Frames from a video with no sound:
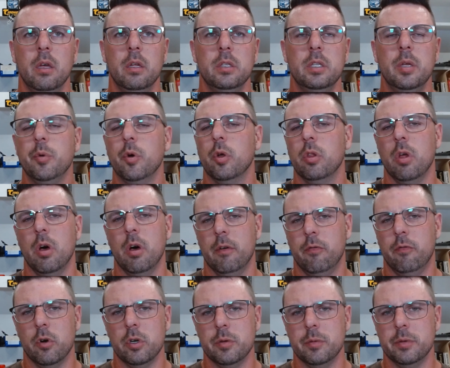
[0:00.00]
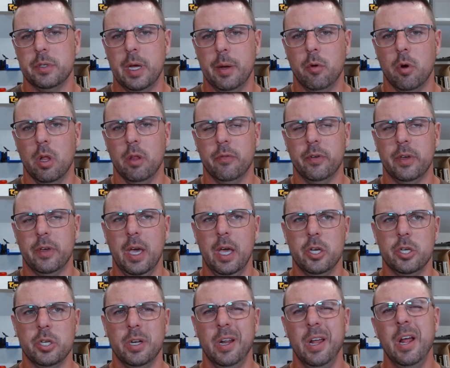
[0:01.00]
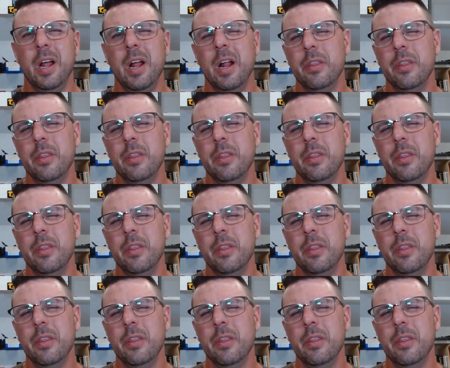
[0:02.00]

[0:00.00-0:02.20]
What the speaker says: typical law enforcement type qualification.